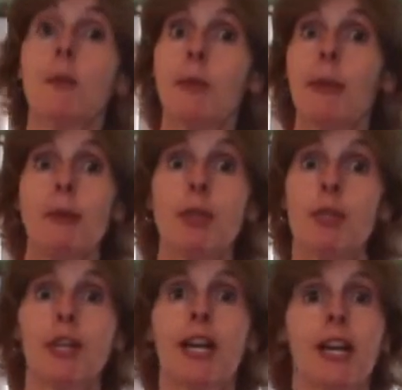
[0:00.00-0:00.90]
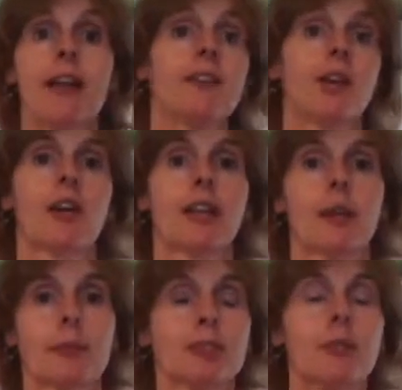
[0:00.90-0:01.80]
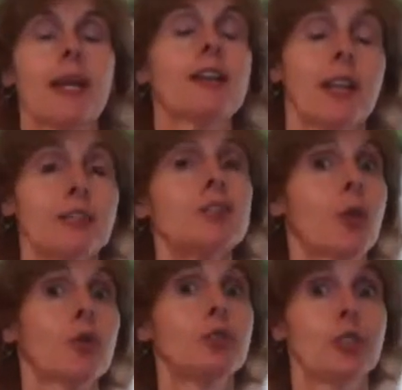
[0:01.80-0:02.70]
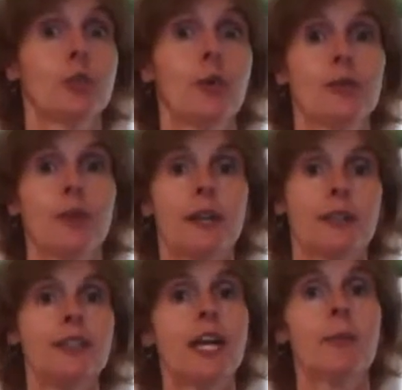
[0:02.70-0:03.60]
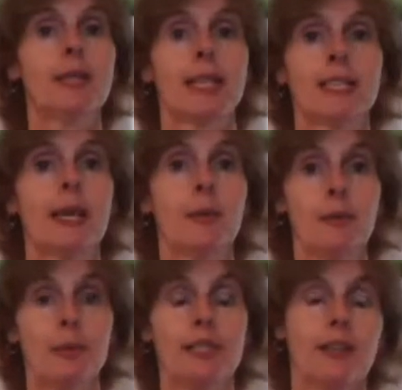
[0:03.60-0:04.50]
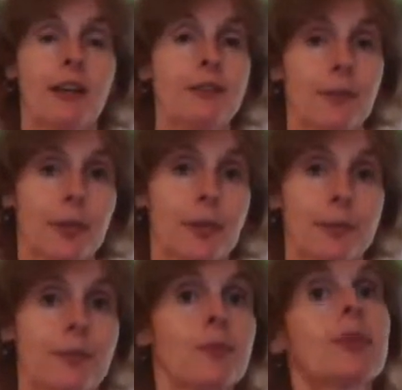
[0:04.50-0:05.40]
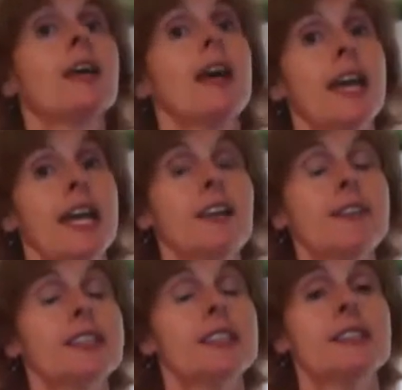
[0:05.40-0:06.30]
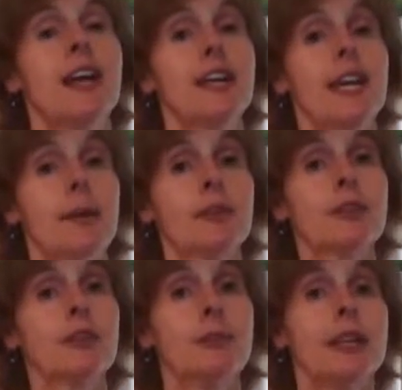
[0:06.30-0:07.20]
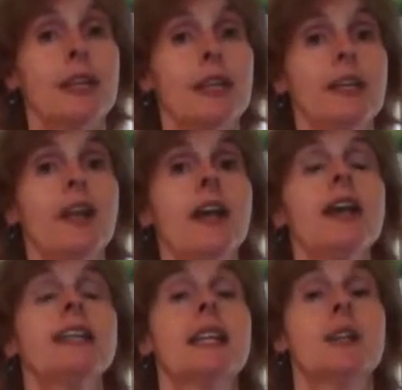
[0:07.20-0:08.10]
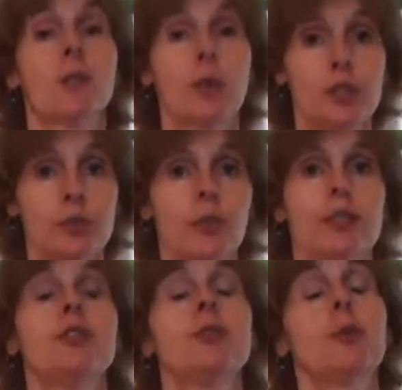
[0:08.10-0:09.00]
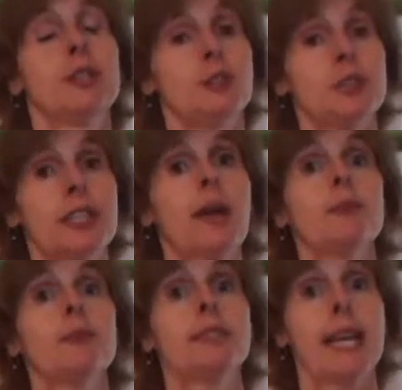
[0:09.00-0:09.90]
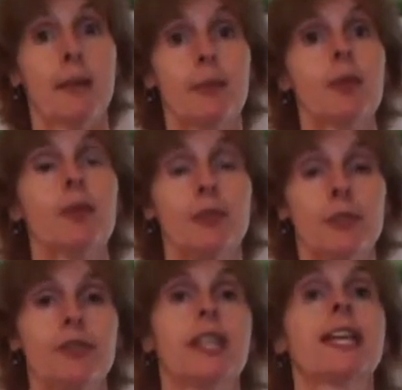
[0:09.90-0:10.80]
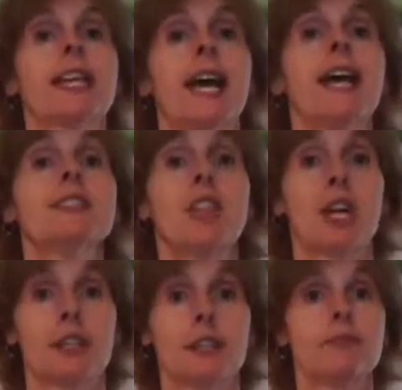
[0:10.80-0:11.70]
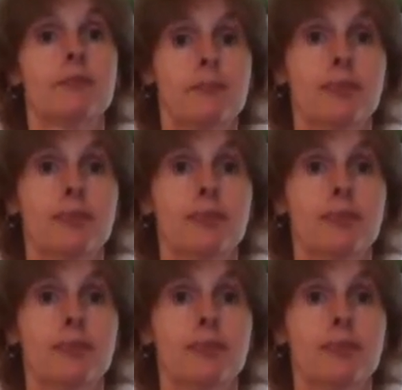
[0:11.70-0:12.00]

but maybe you're not having all that much pain, and so just 1 round of tapping like that will be enough for you. If it does not happen to be, then what you want to do when you stop tapping, when you feel like it has gotten